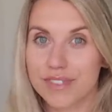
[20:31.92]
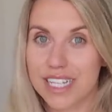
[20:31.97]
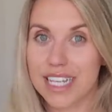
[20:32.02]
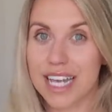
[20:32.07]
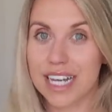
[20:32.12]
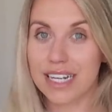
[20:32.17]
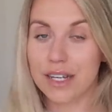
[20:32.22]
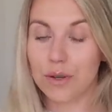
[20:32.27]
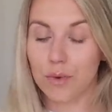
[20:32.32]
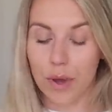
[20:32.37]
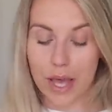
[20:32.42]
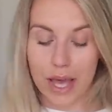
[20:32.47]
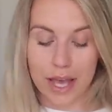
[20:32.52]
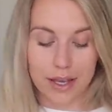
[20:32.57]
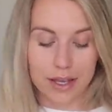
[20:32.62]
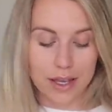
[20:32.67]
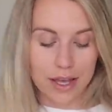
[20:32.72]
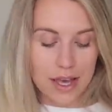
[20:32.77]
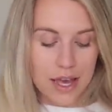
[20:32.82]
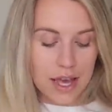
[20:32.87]
get it
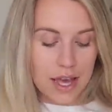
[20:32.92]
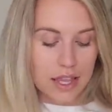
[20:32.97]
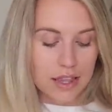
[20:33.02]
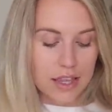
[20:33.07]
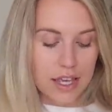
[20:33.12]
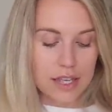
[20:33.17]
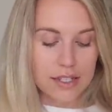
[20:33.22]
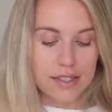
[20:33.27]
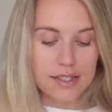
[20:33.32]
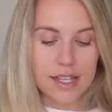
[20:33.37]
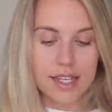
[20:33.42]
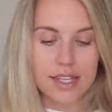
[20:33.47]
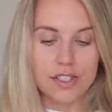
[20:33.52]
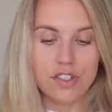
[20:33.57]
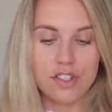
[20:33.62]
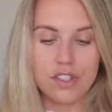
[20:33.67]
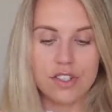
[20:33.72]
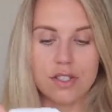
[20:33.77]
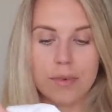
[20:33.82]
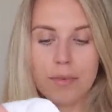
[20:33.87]
quick. This
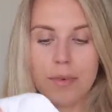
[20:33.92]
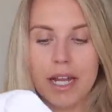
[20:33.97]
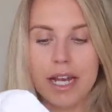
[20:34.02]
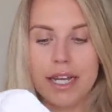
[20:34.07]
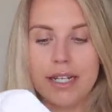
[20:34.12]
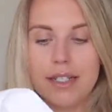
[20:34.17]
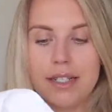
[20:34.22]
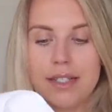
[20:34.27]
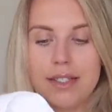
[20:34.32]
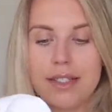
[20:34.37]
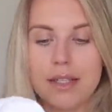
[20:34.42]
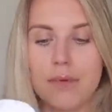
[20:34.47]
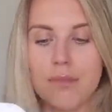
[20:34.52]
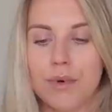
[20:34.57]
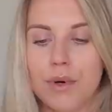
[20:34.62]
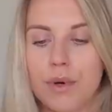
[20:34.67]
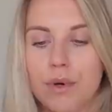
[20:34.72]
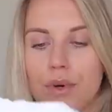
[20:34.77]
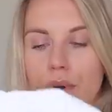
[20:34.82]
is just a plain and simple